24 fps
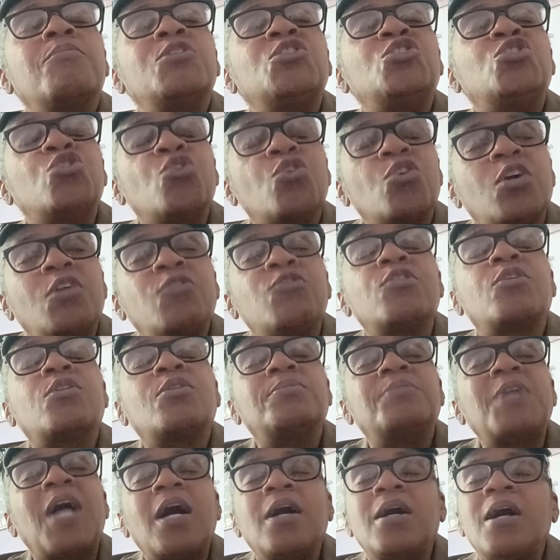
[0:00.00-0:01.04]
Jo-
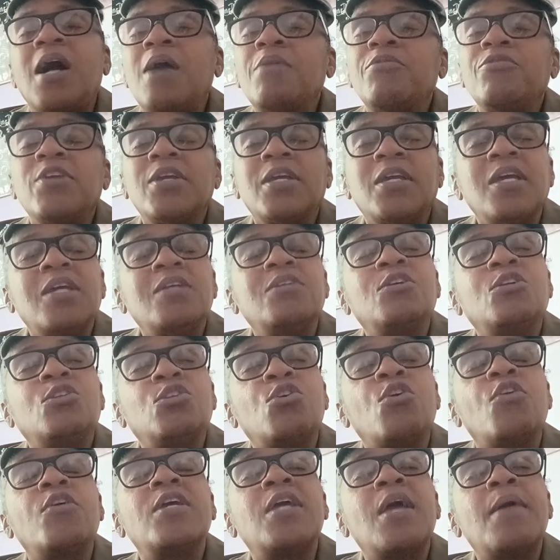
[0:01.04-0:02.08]
I'm forgetting.
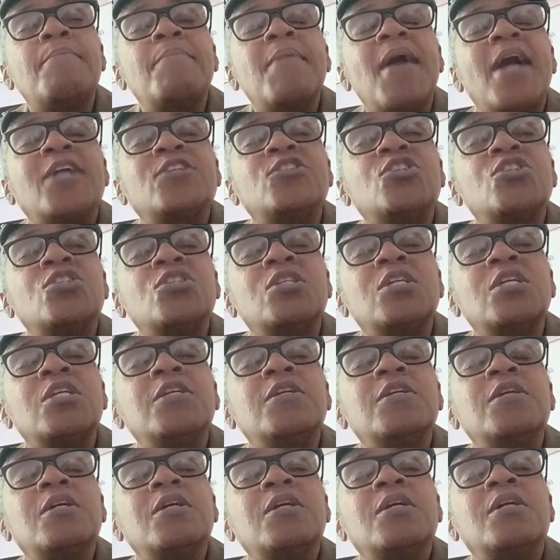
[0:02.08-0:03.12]
Glory and majesty.
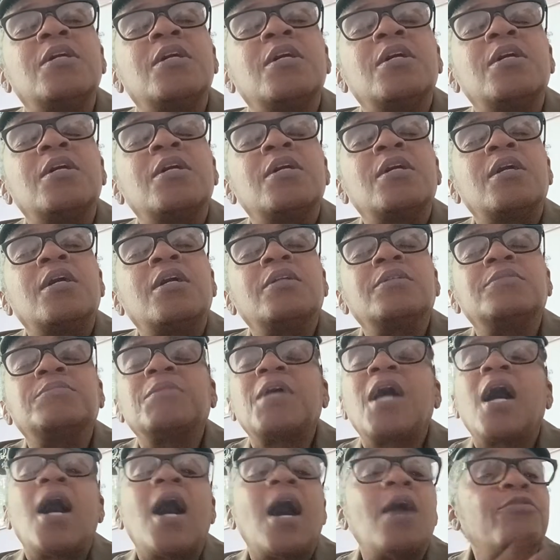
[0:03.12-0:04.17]

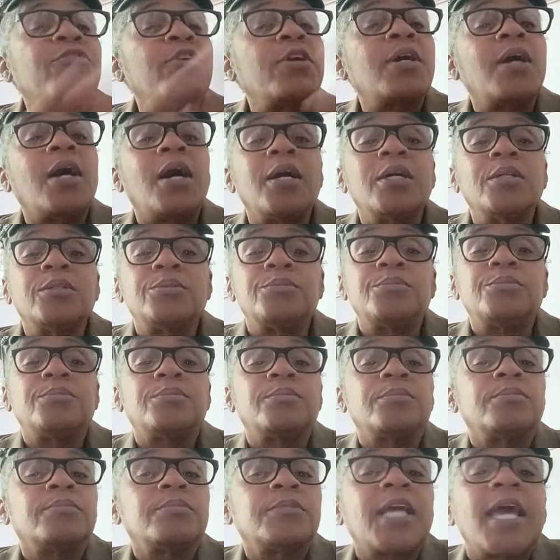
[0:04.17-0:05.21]
I forgot.
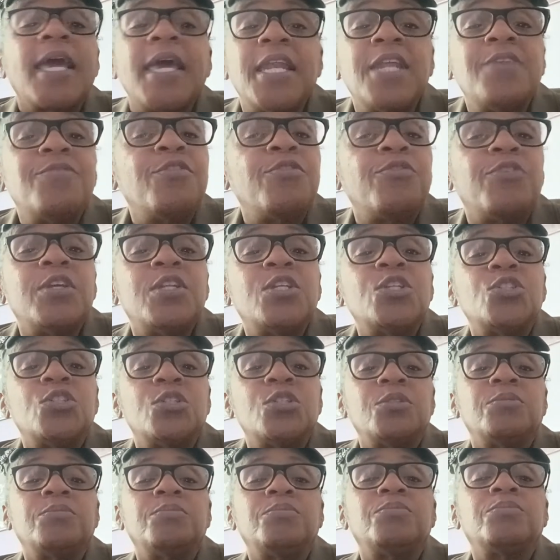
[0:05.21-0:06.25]
Can't even finish it.
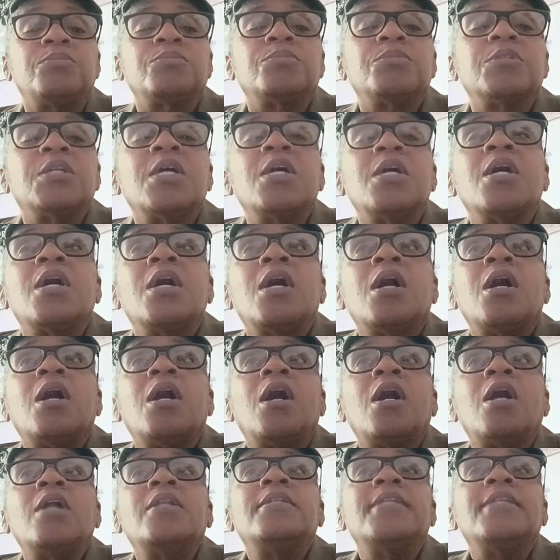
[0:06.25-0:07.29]

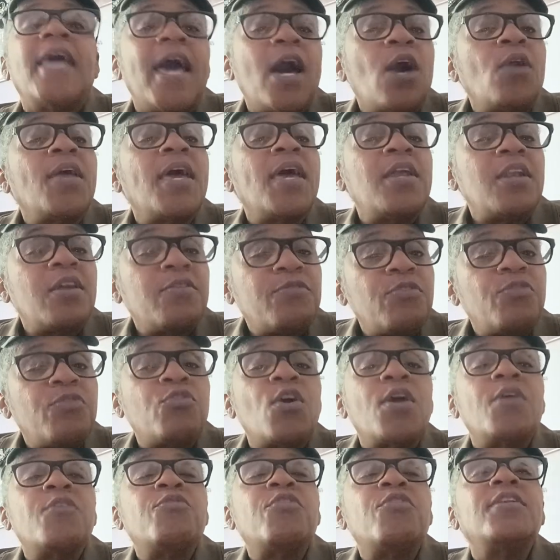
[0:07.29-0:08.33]
Now and for,
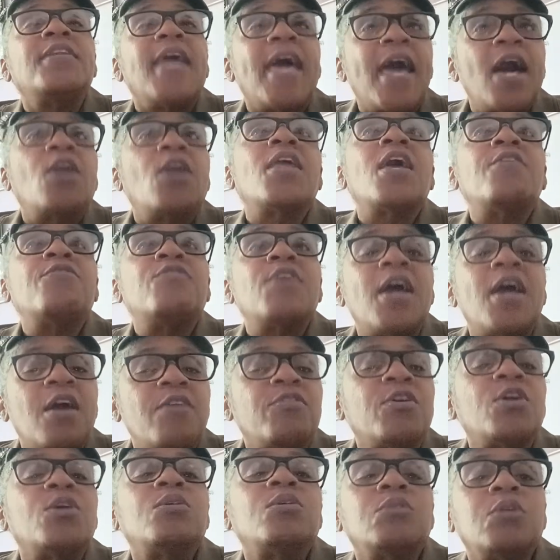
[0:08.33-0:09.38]
for now and
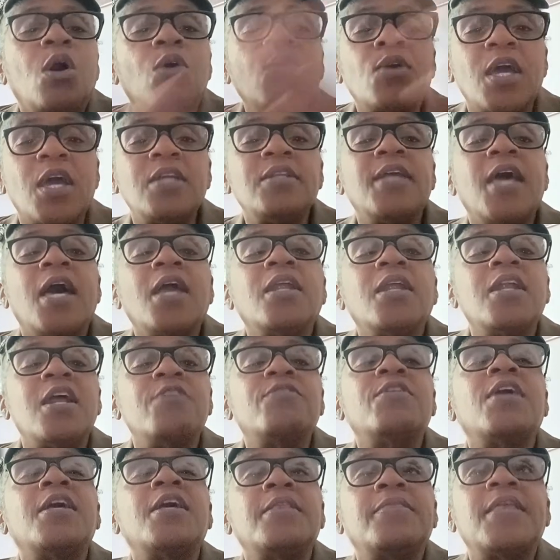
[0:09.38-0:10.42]
ever. Okay, now and
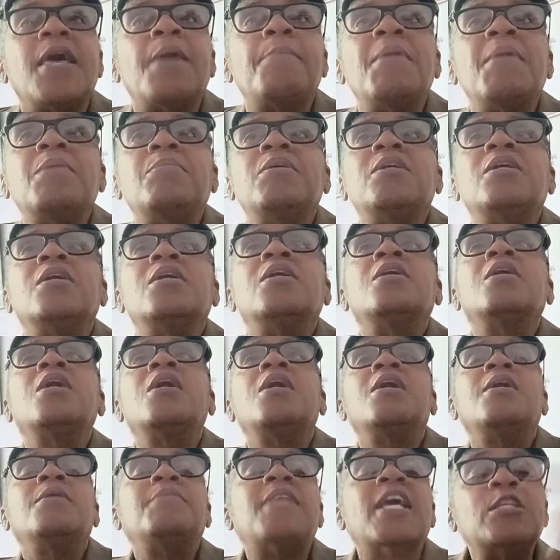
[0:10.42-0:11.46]
ever. That may be it
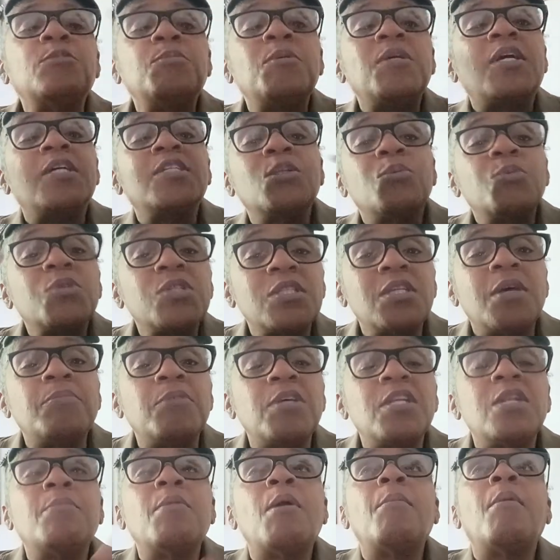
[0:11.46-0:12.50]
that's because it was
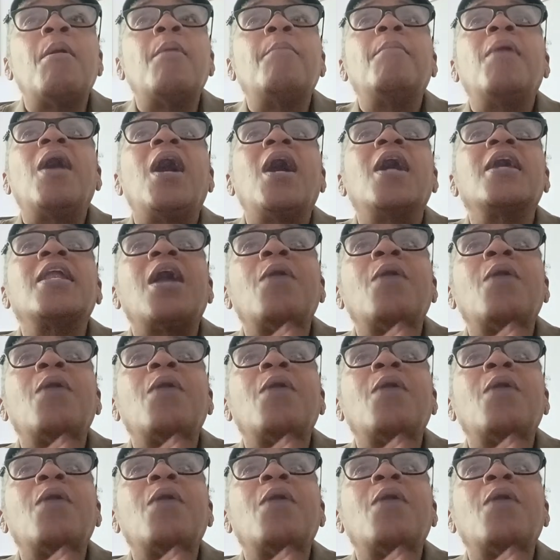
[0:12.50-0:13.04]
something in my, my mind.